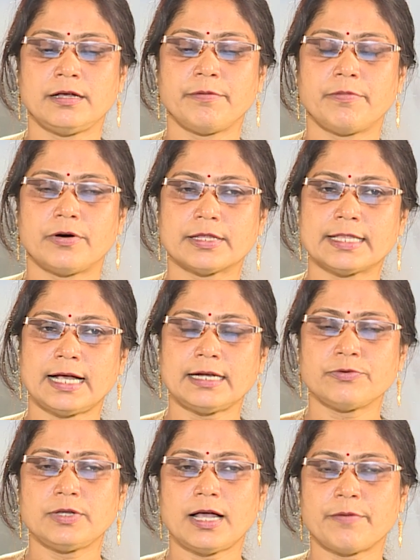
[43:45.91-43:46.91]
For that
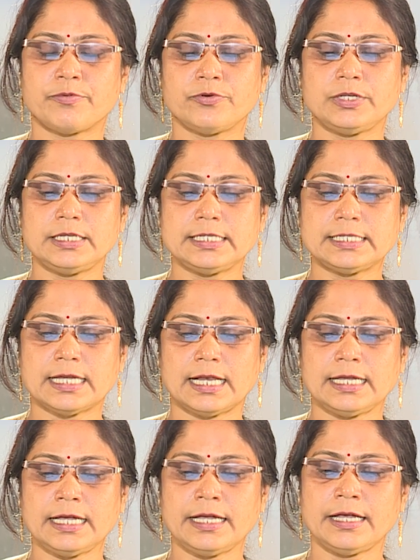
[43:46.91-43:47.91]
we have to
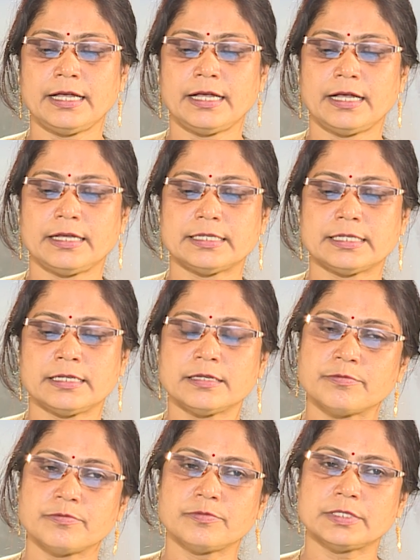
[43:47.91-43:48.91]
initially
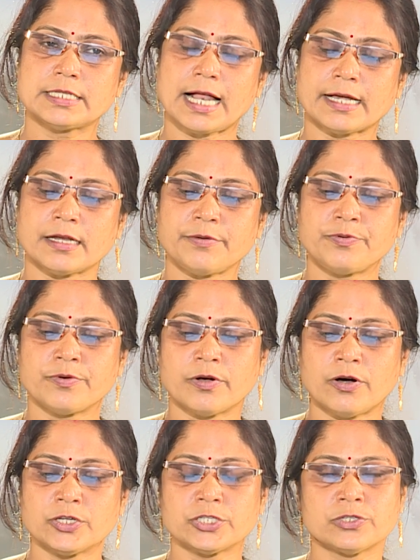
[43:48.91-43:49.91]
startup
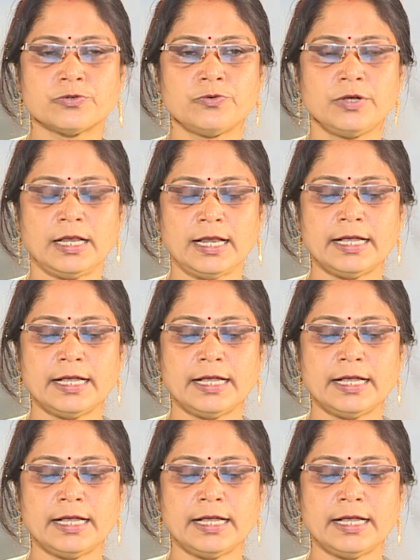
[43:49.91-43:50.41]
cost will